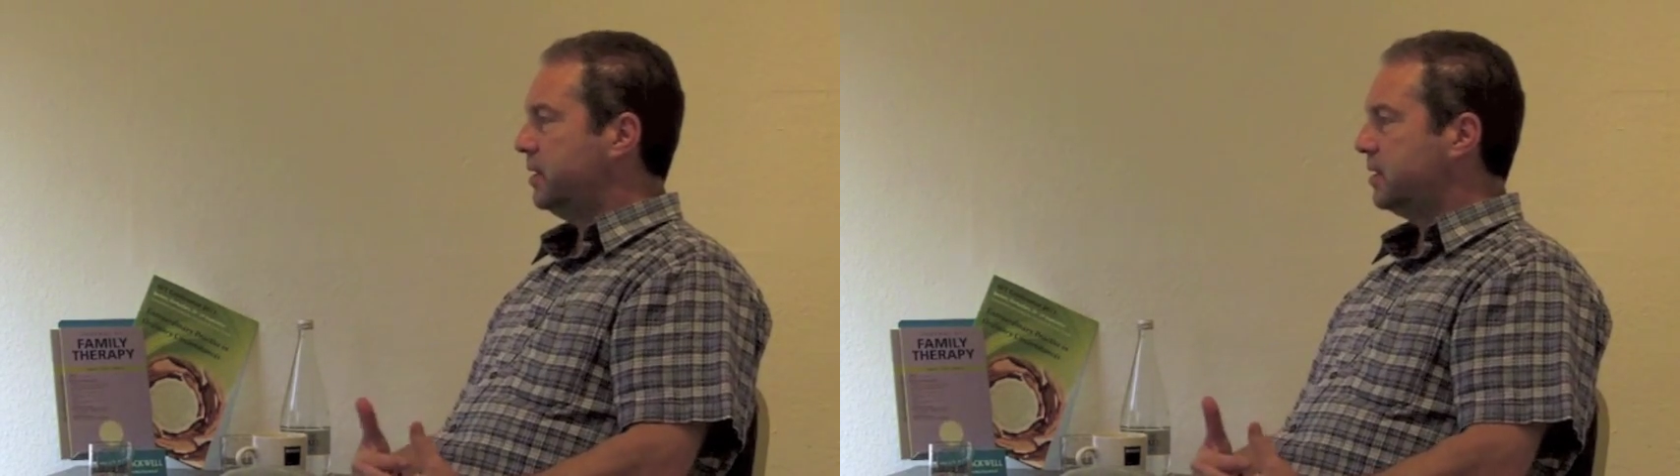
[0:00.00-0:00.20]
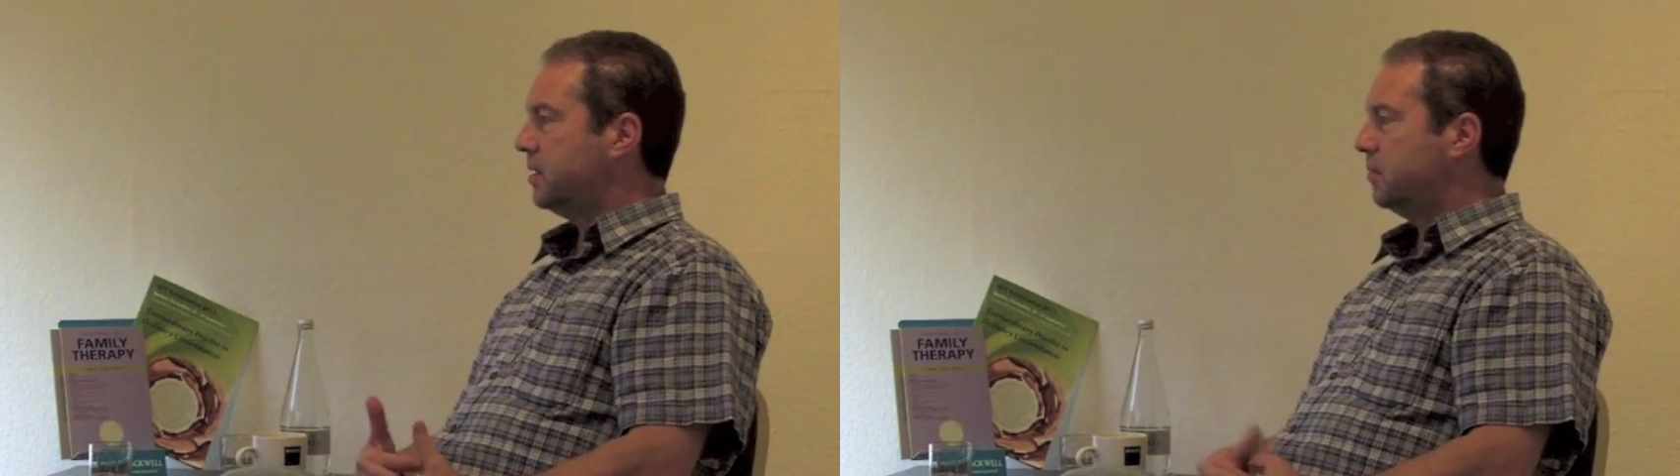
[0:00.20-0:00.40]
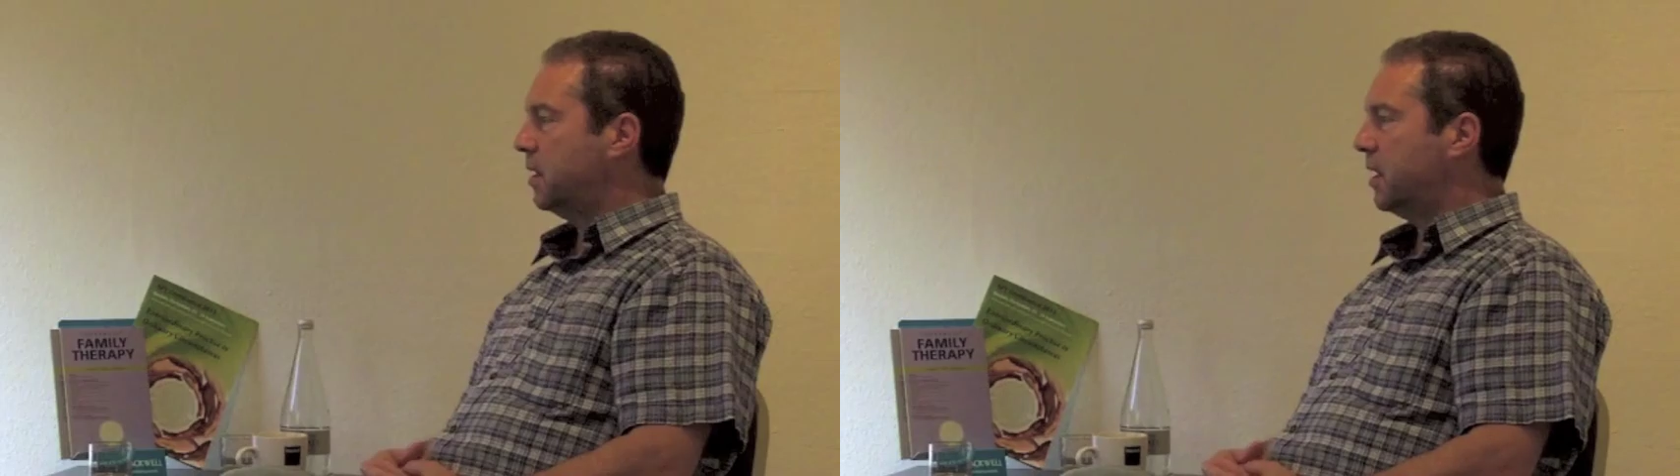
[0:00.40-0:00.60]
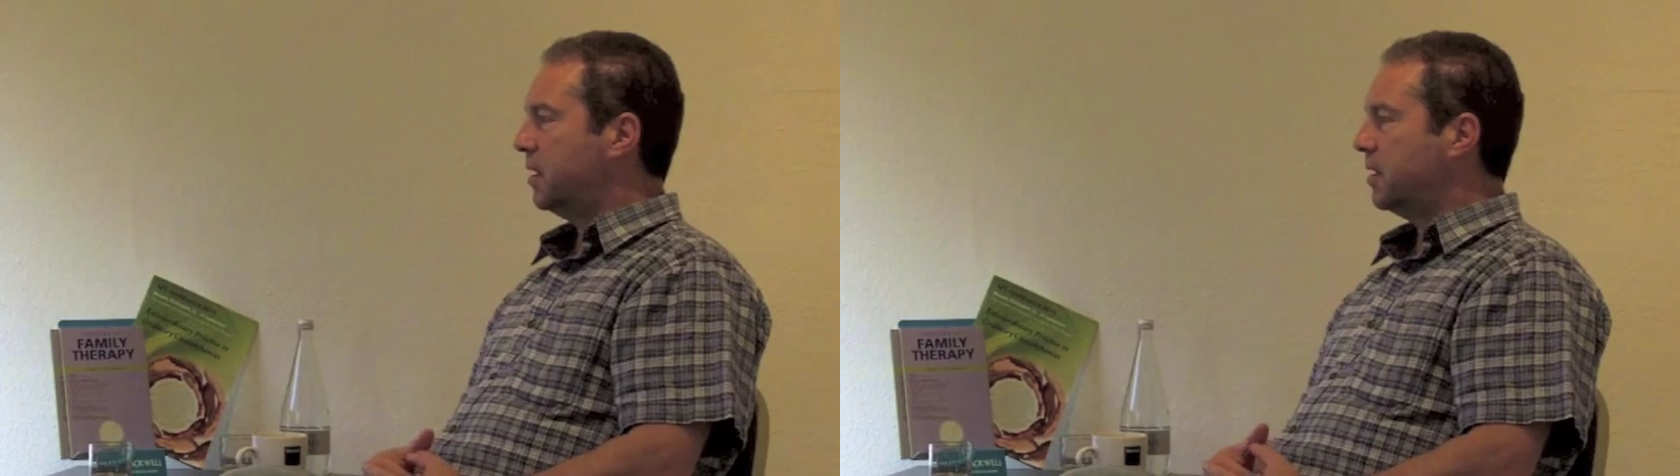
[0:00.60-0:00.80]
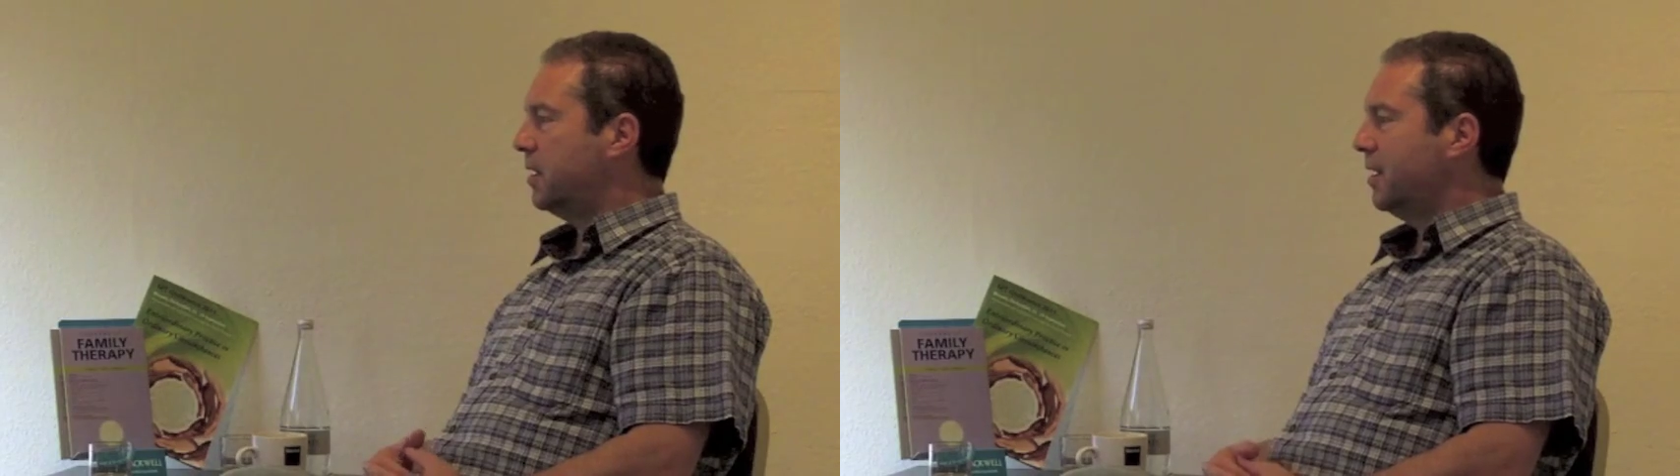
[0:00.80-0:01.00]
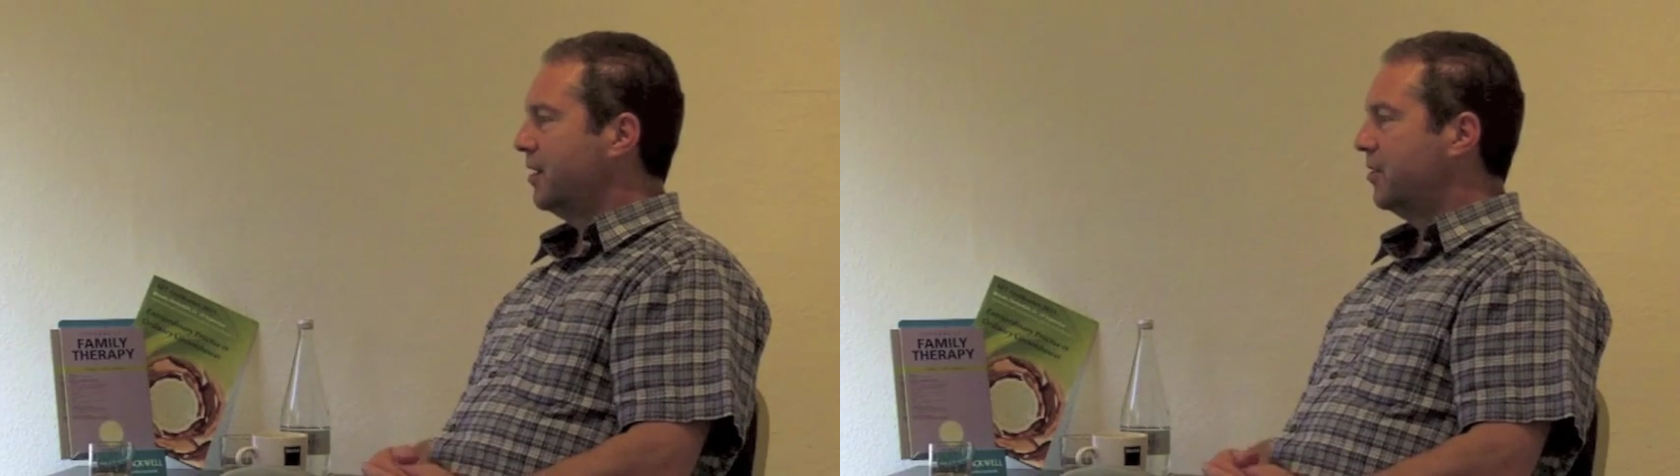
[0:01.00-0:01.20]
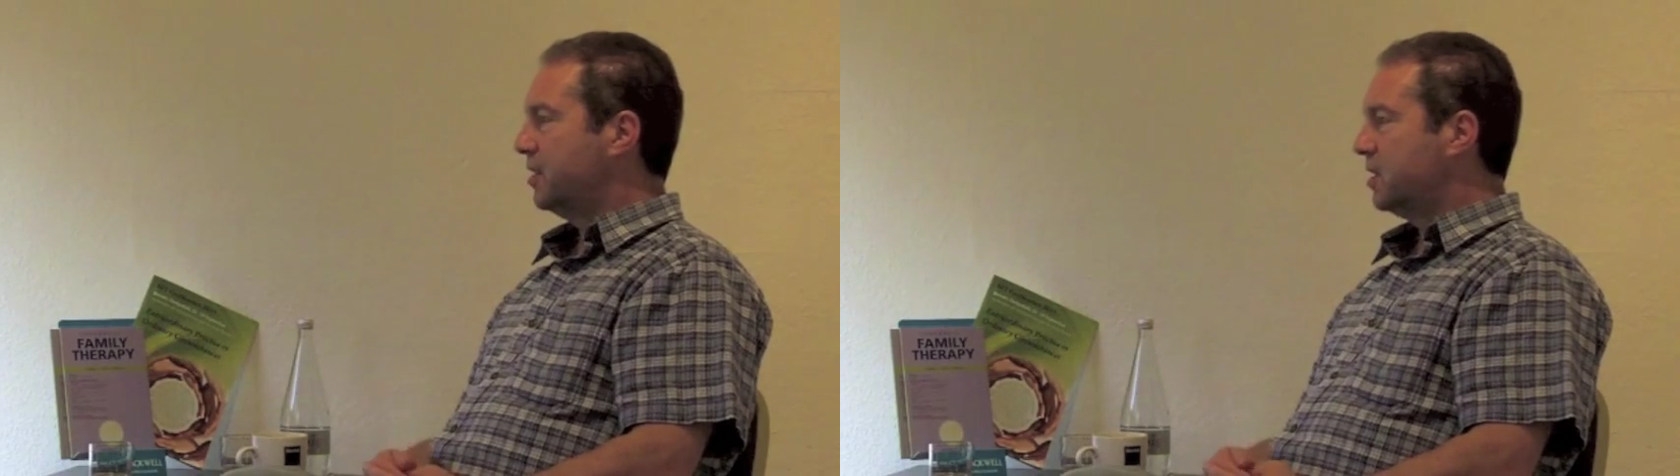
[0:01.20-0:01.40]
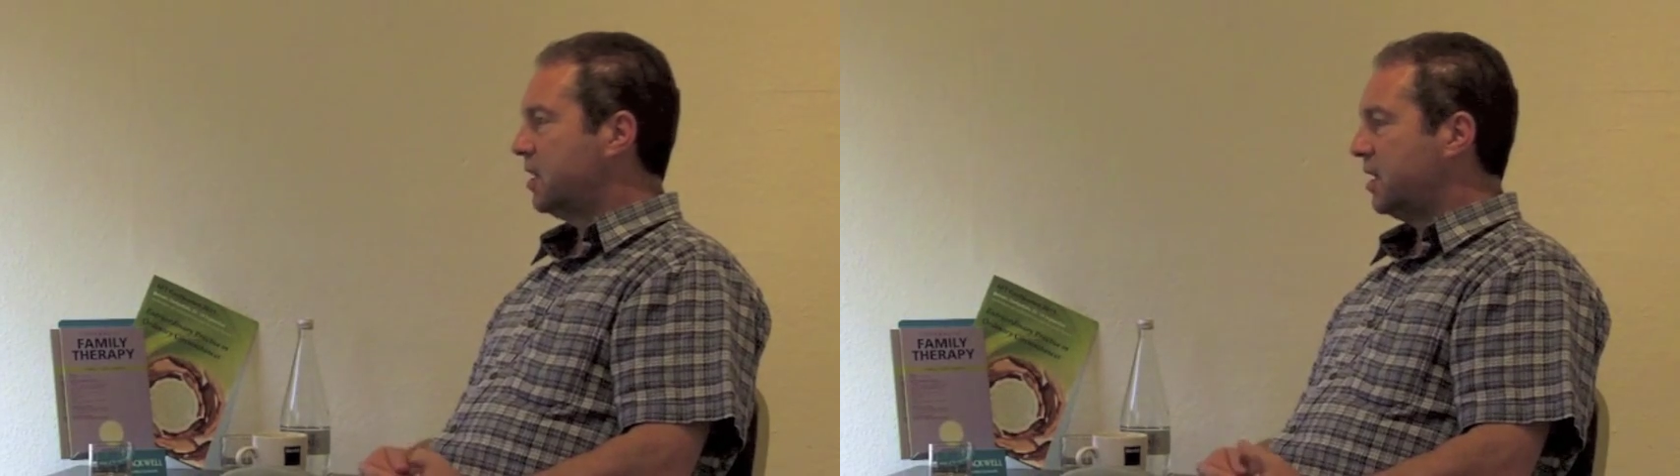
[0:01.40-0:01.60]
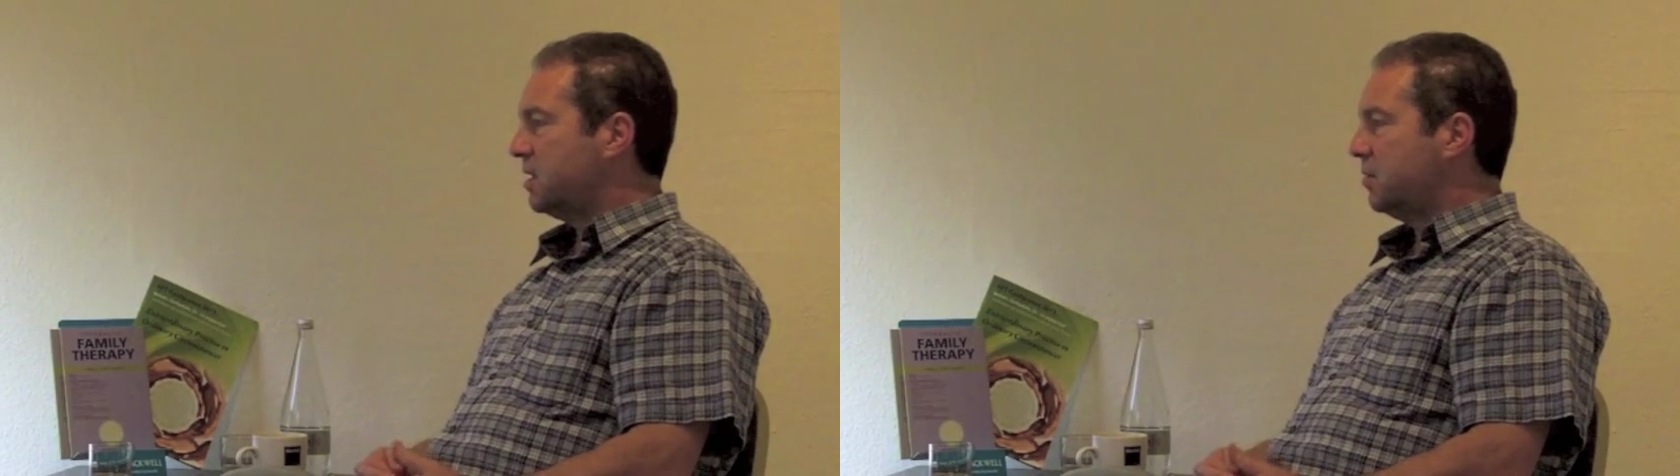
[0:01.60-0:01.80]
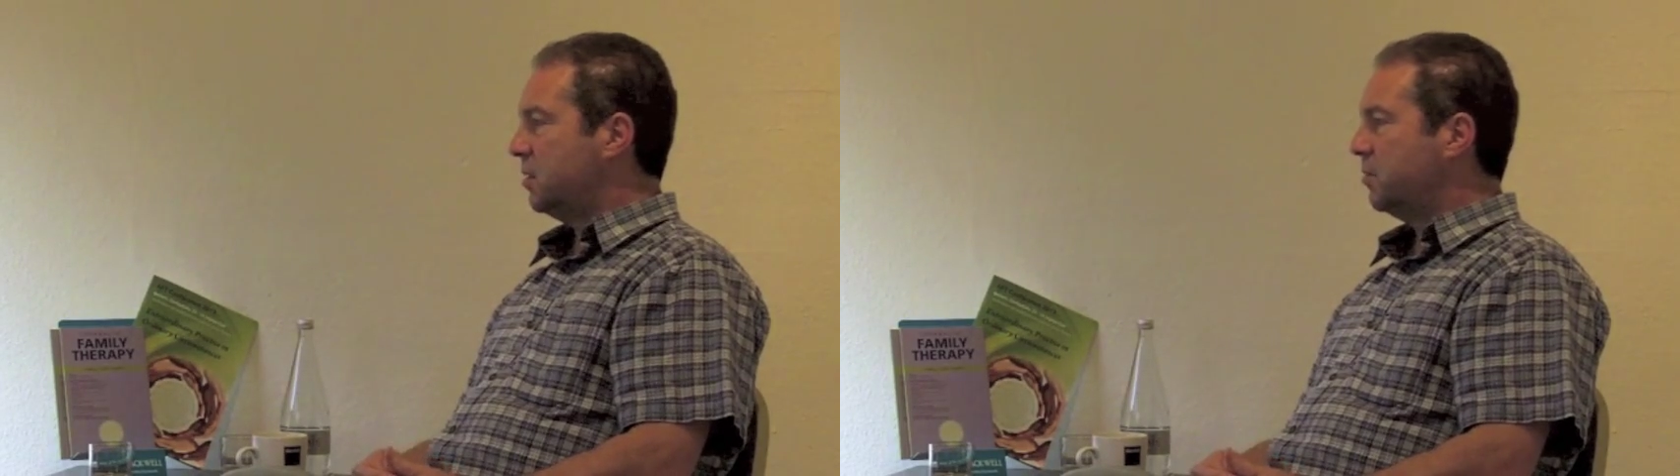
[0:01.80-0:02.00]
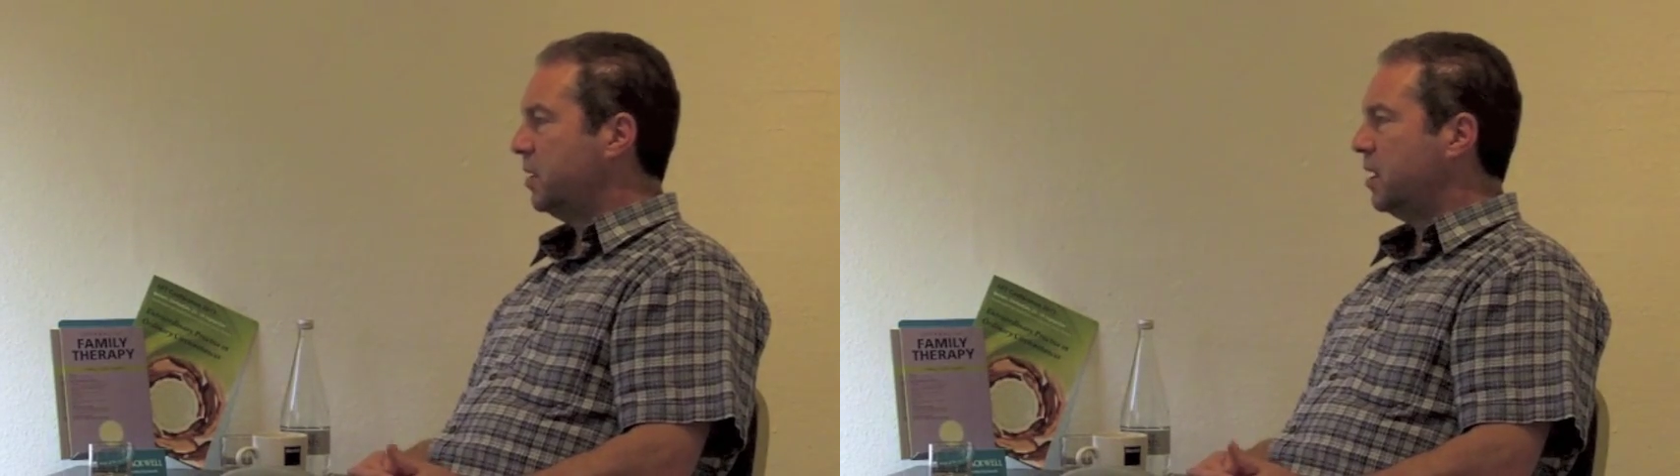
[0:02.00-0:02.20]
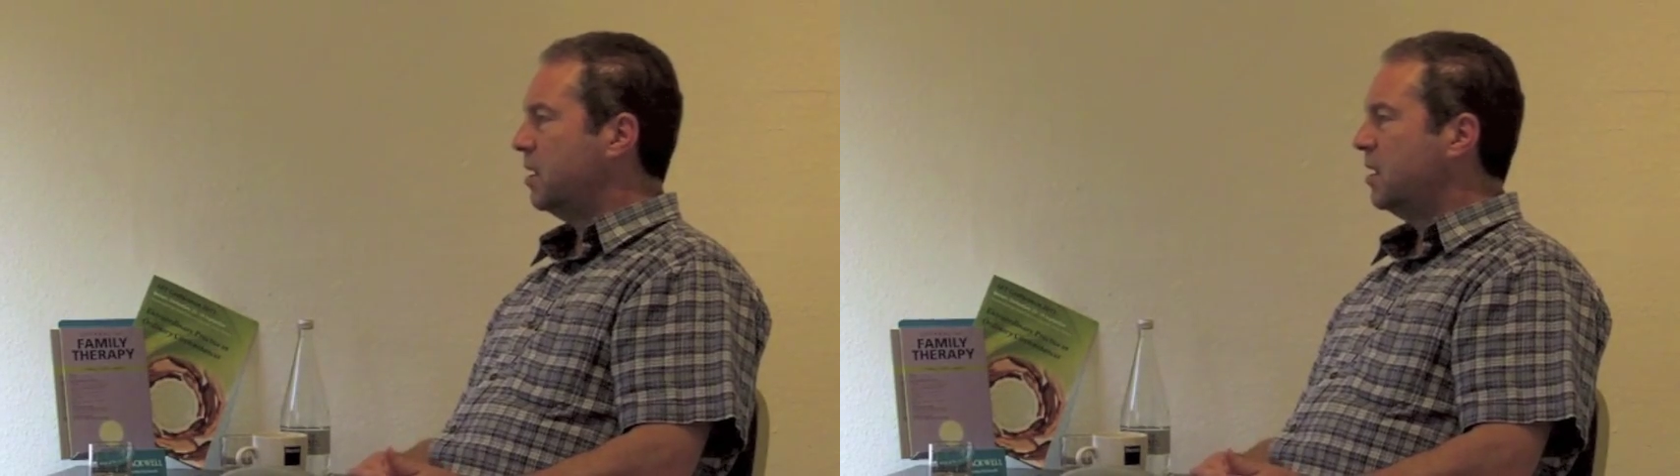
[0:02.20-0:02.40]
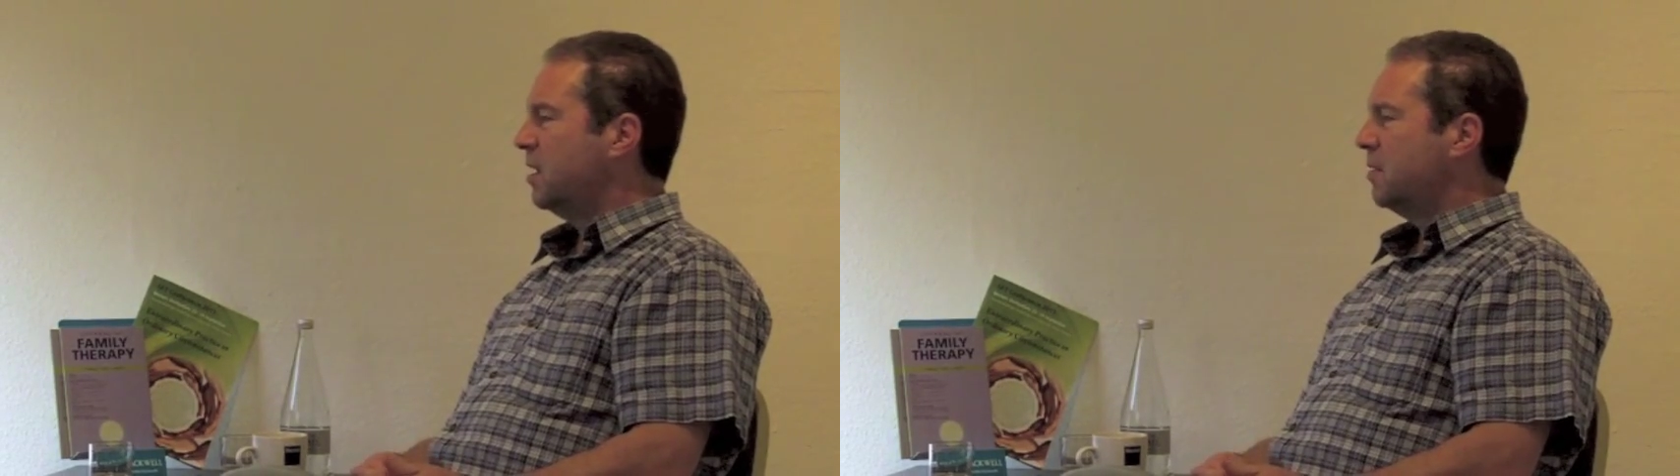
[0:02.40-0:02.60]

diss them and criticise them and be